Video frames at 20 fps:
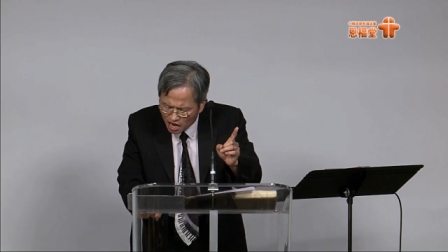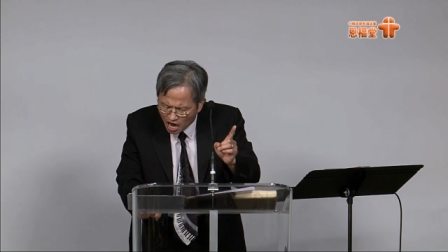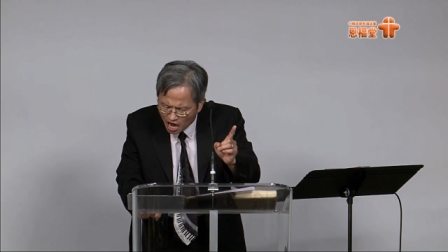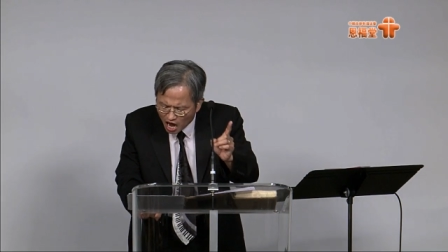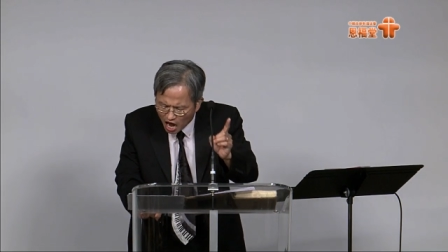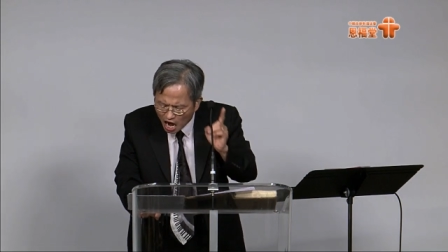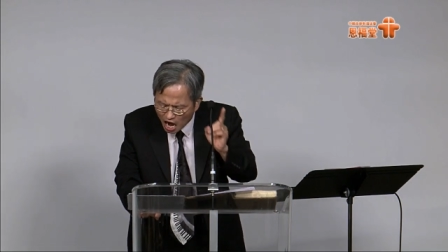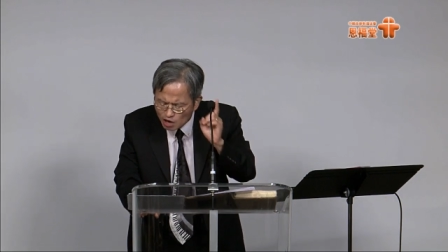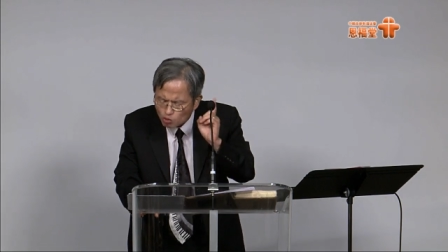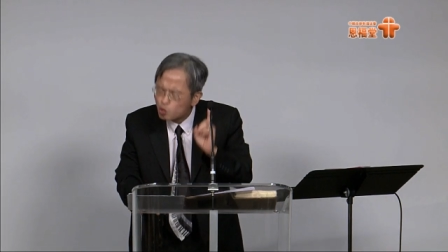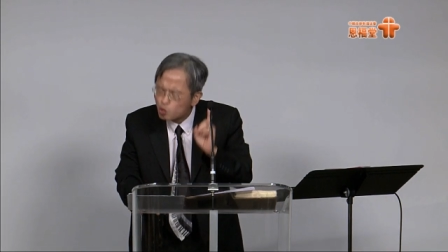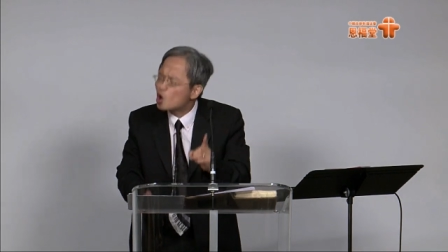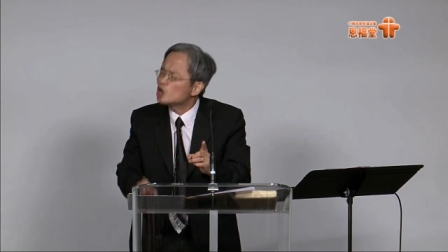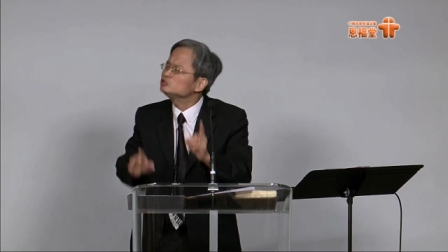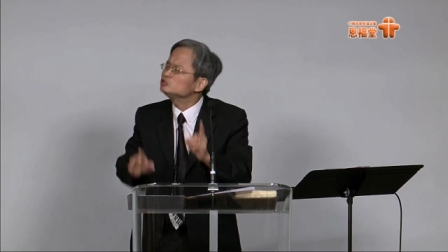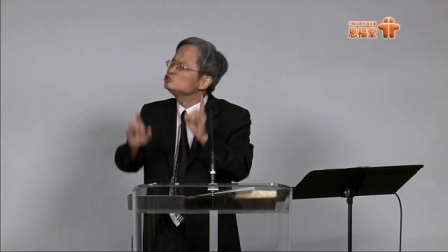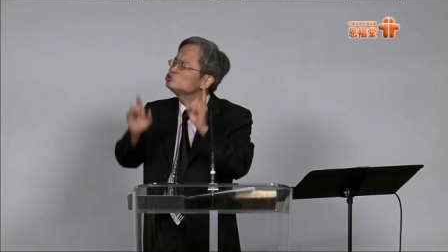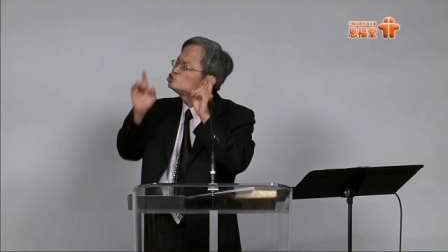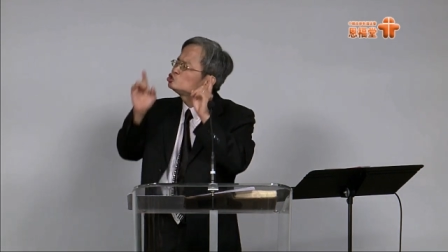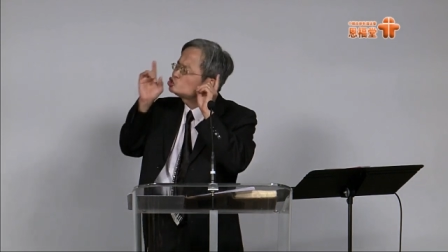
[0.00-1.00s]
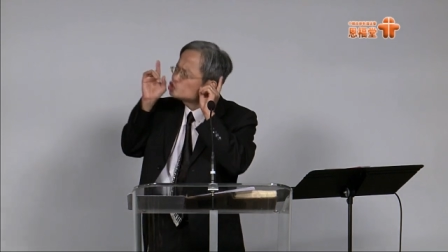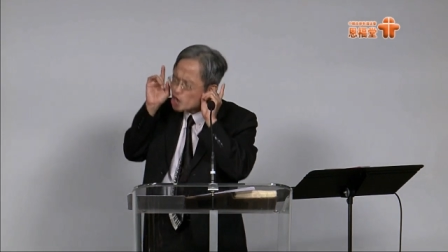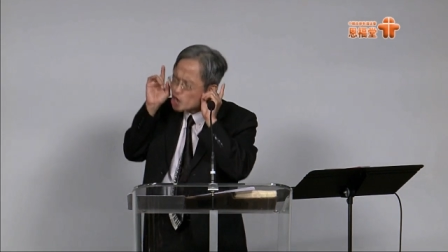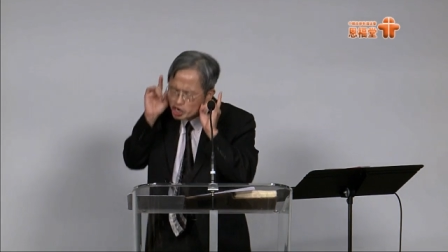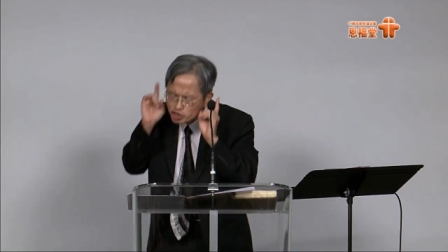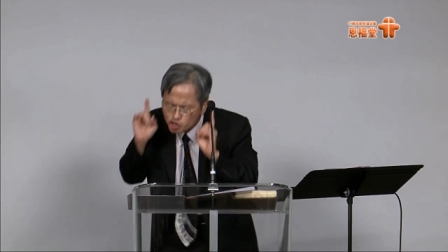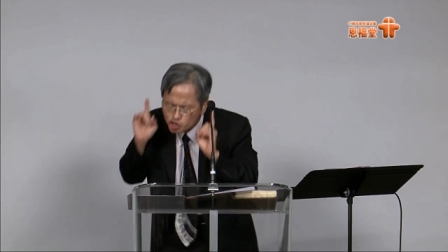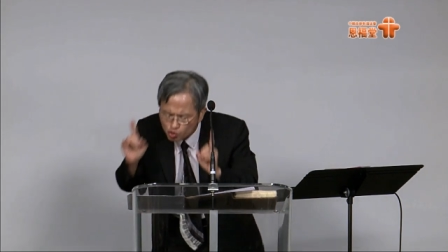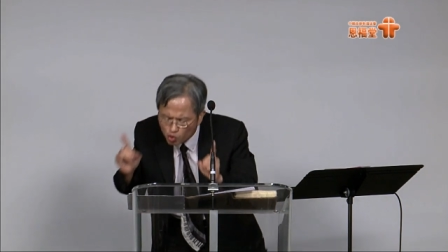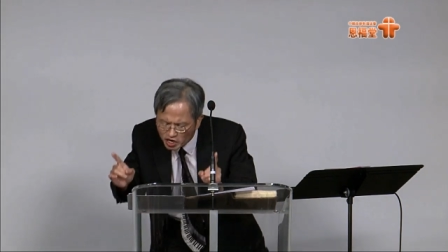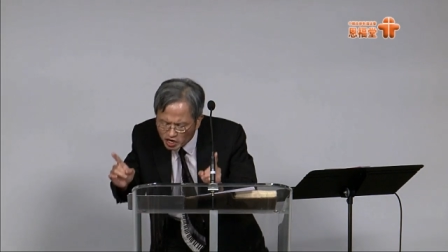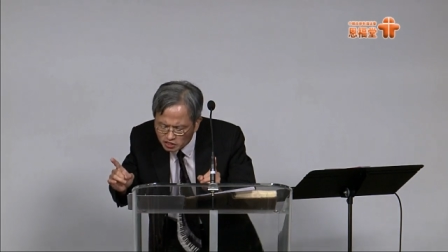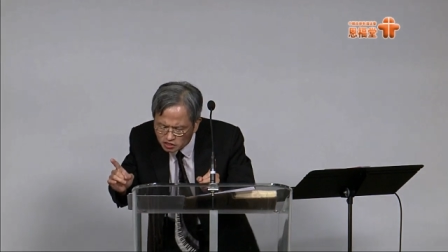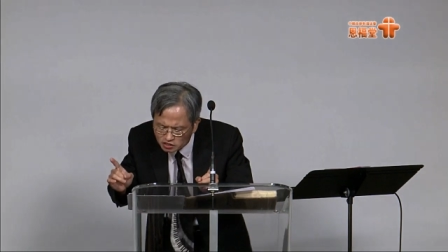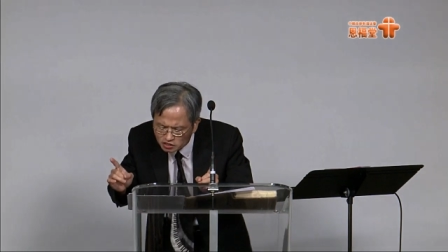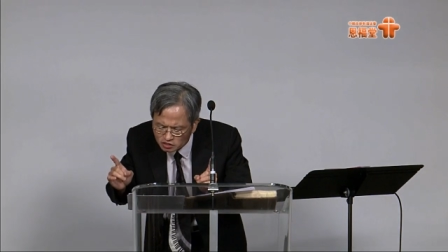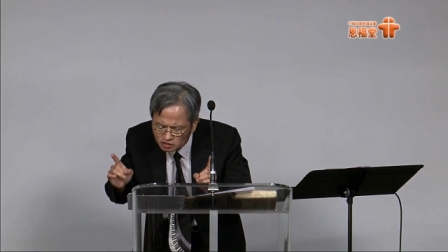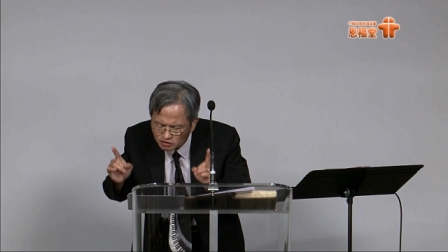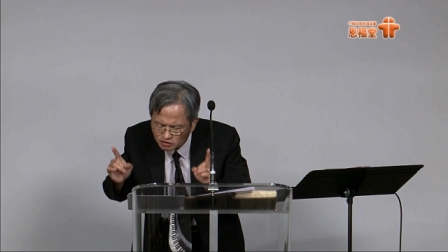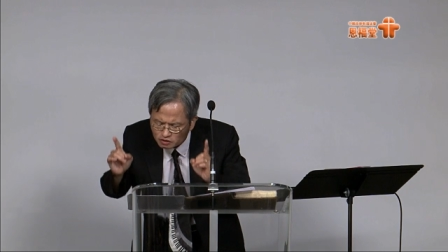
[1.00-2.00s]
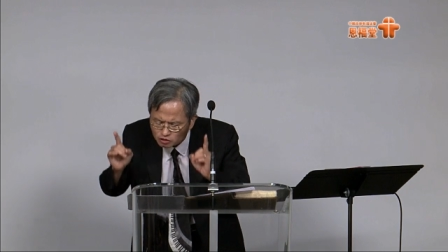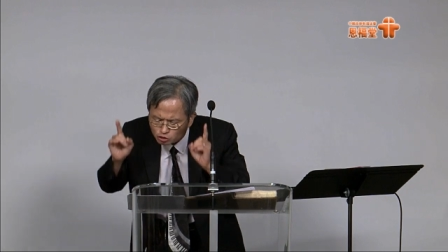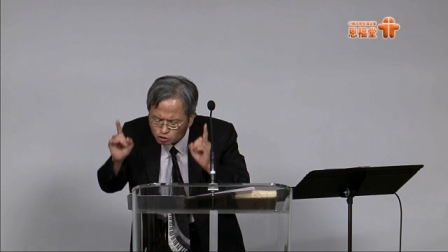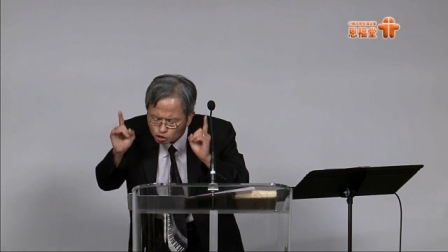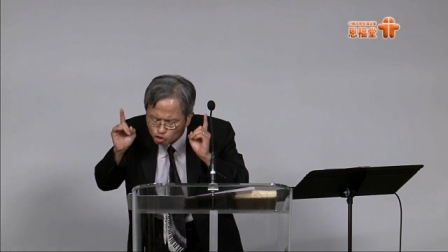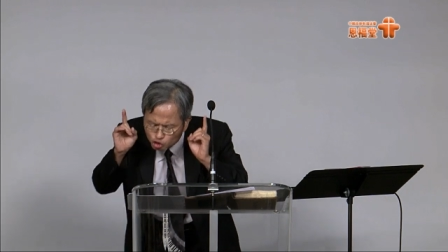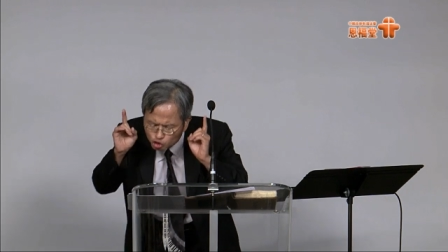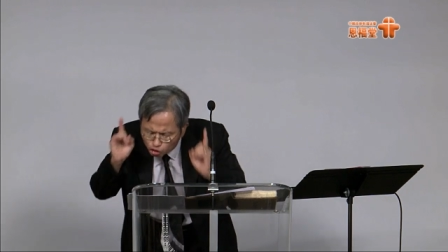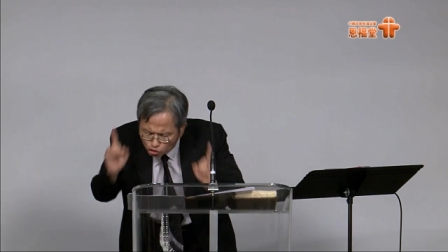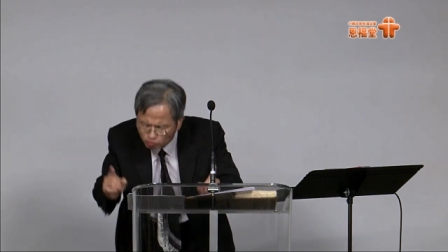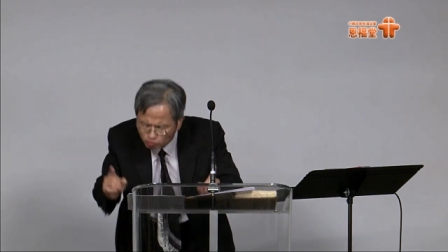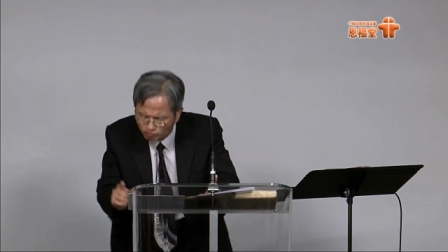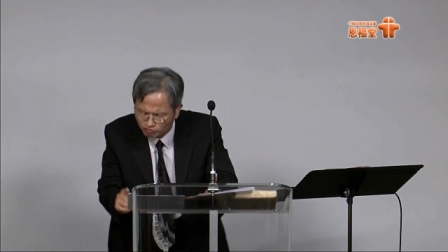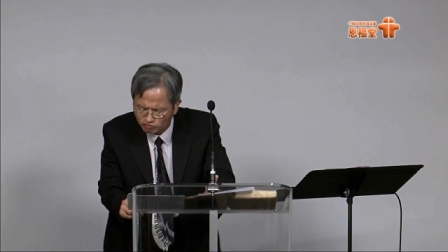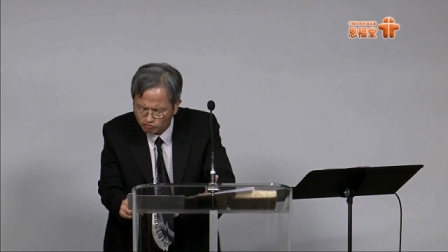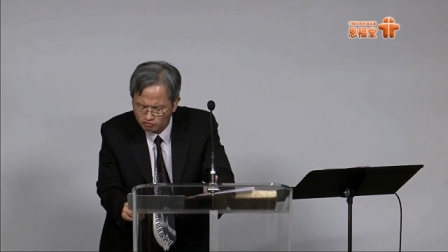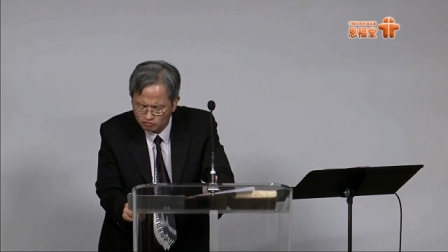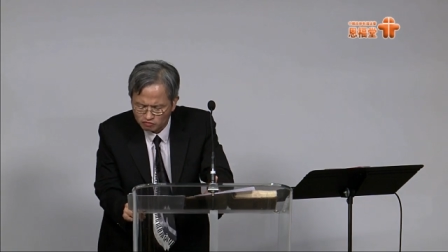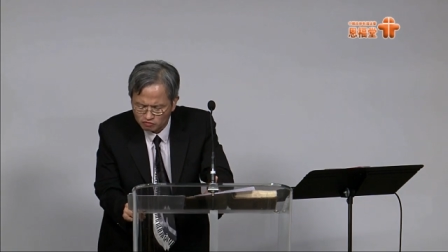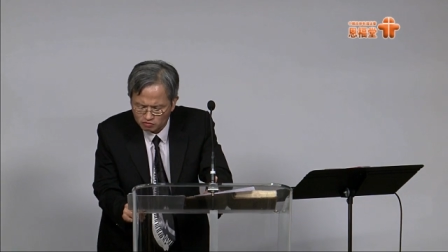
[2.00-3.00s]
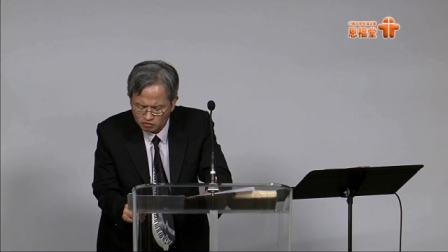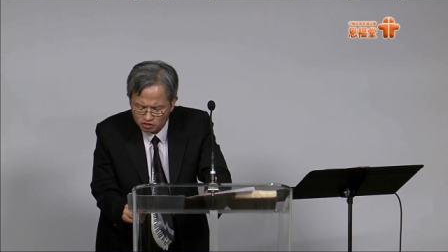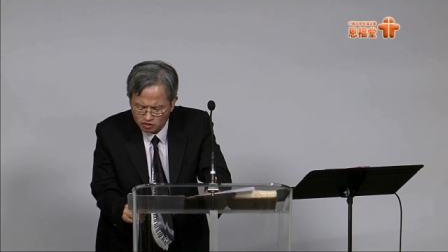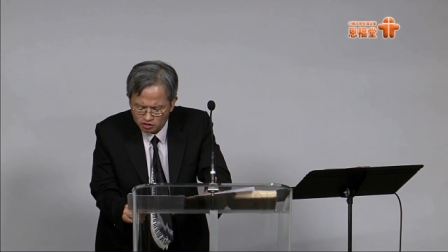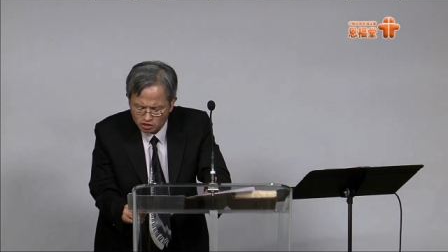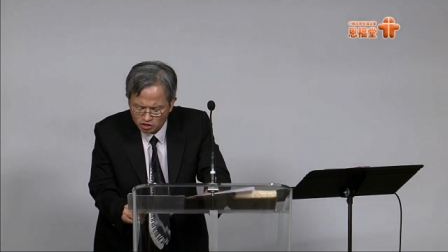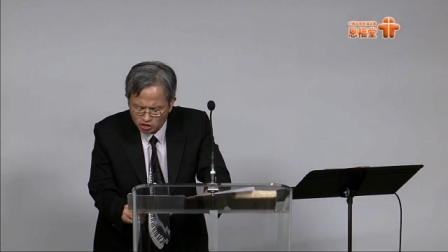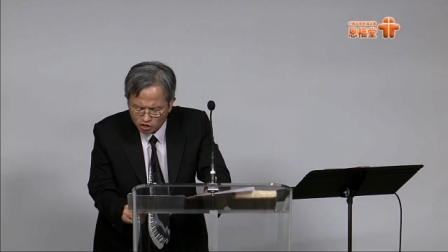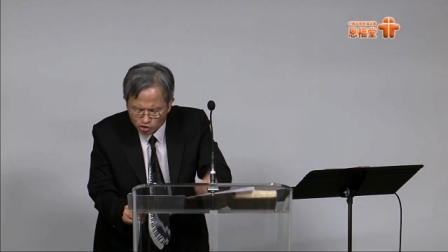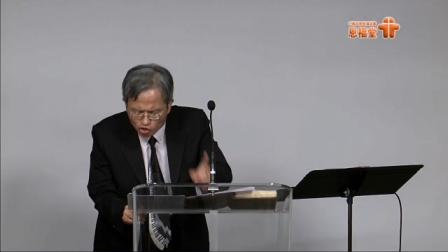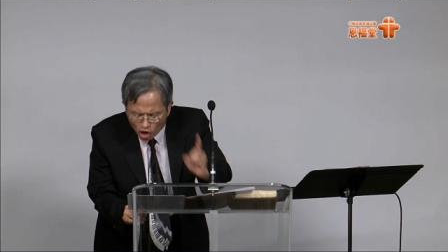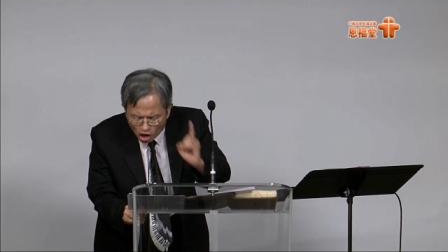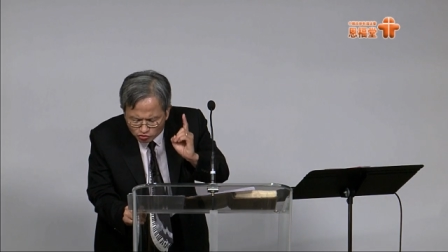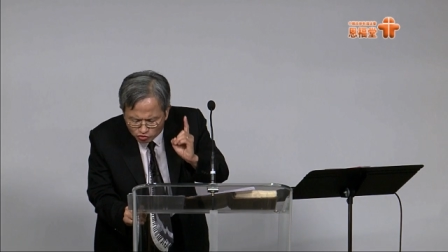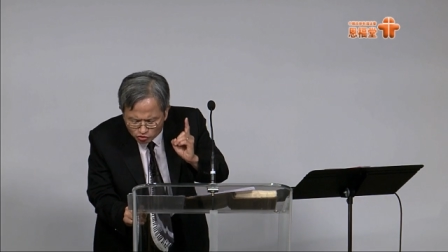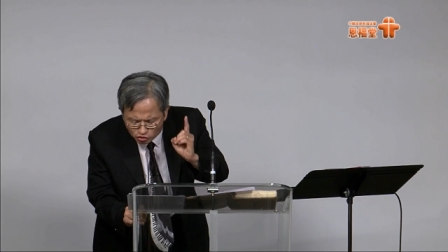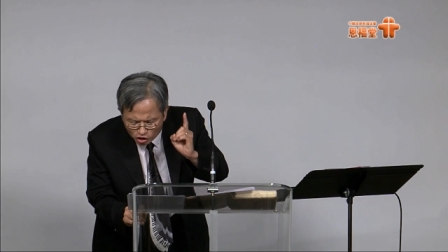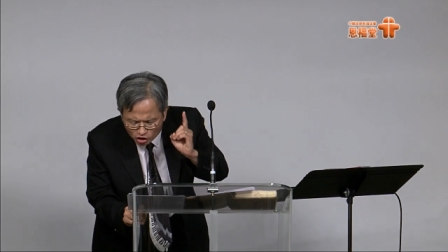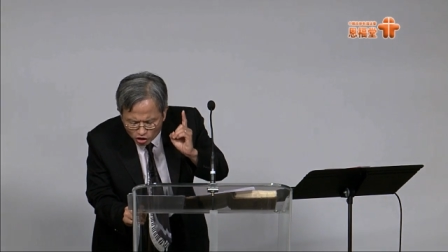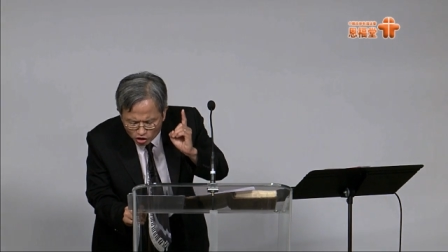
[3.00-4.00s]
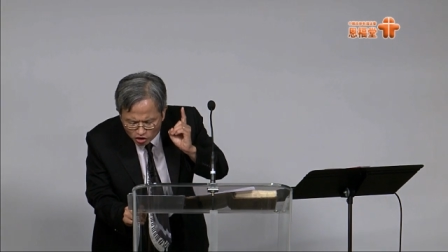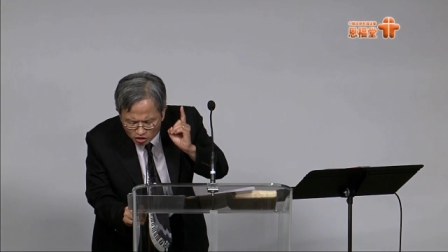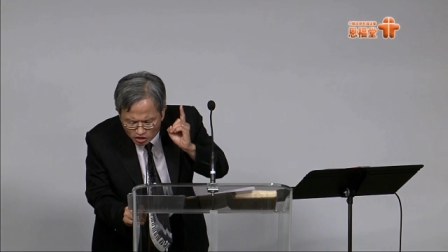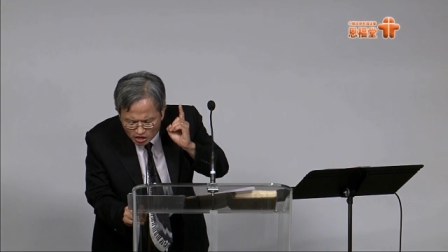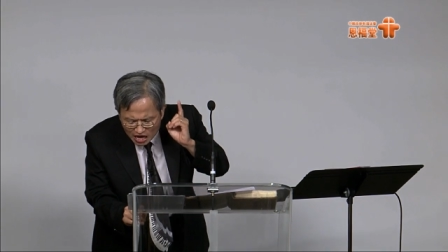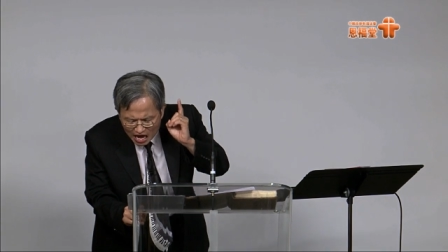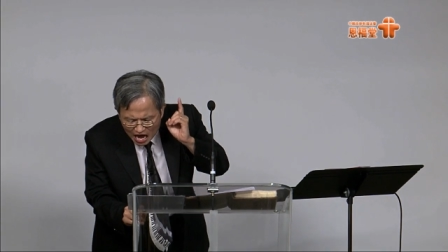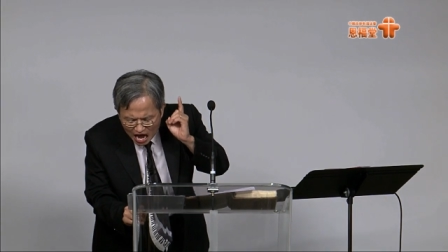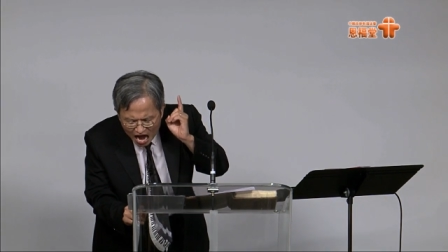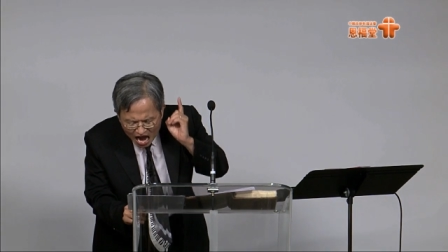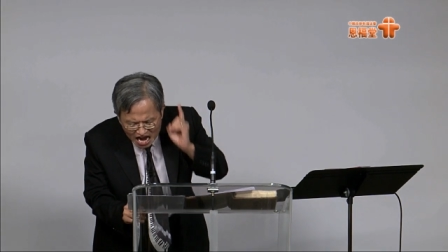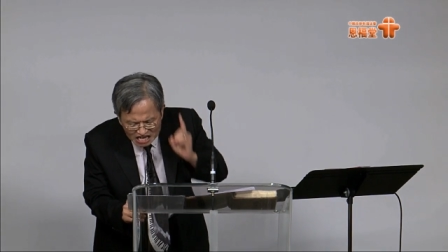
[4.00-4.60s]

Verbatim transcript: I want genuine truth, not the I